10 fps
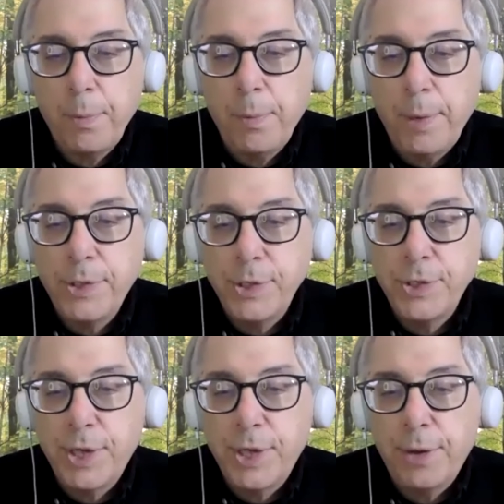which is
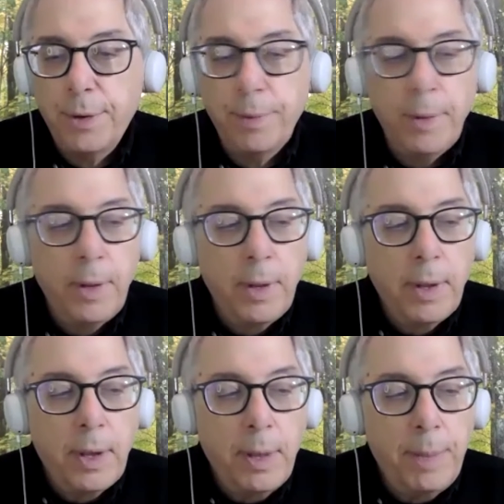another
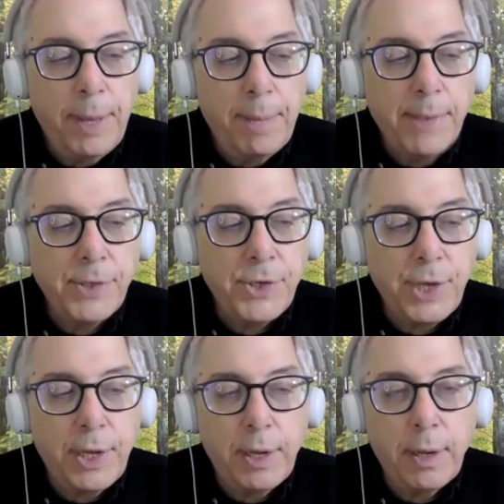a big
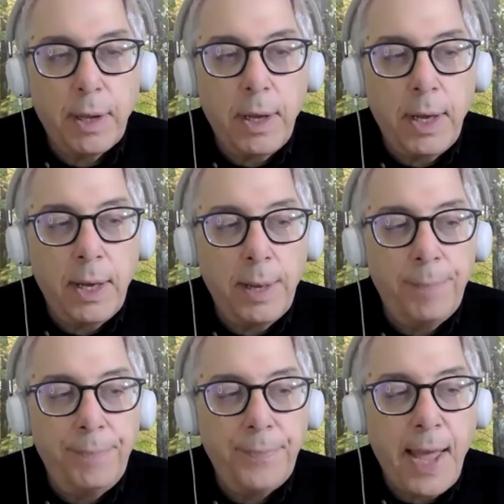messaging uh,
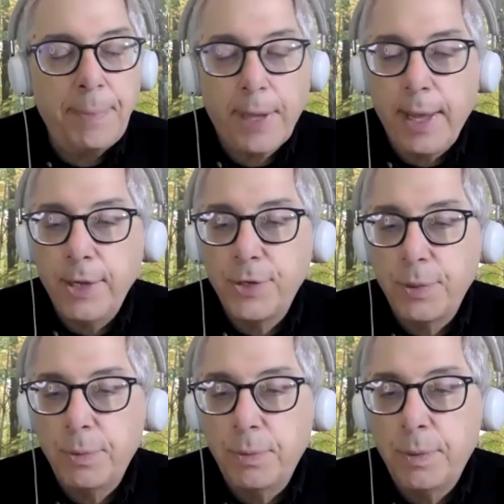
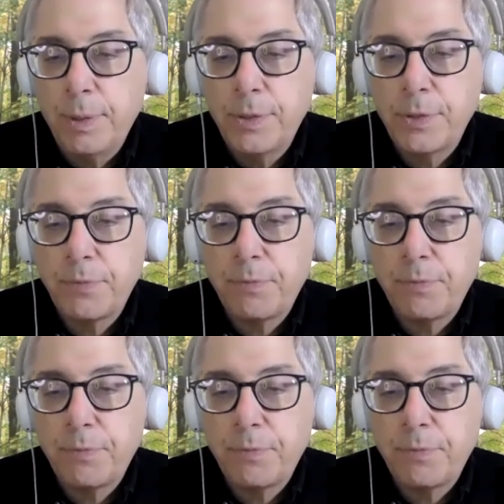application that's